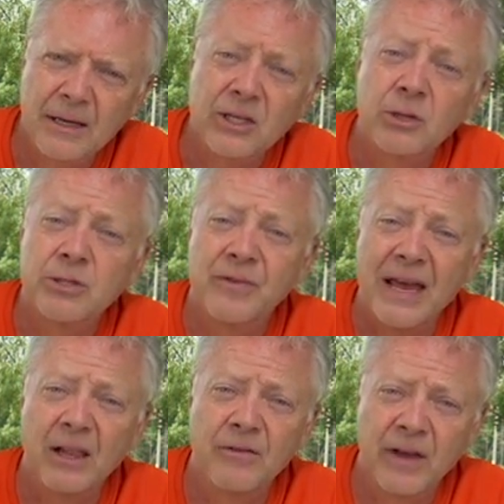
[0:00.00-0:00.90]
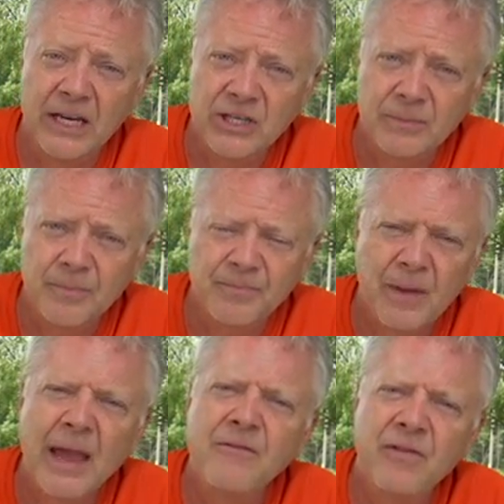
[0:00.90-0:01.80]
in terms of elevation
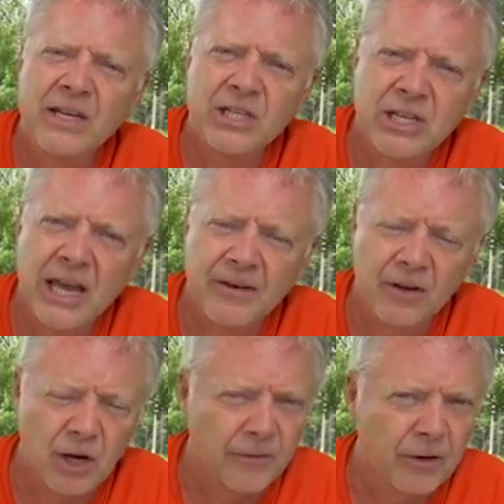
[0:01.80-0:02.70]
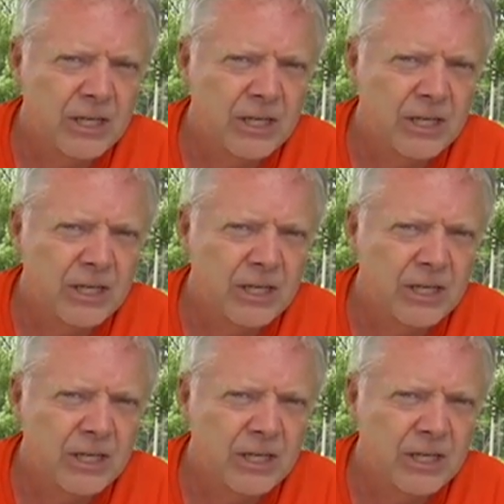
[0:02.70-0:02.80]
and vegetative cover.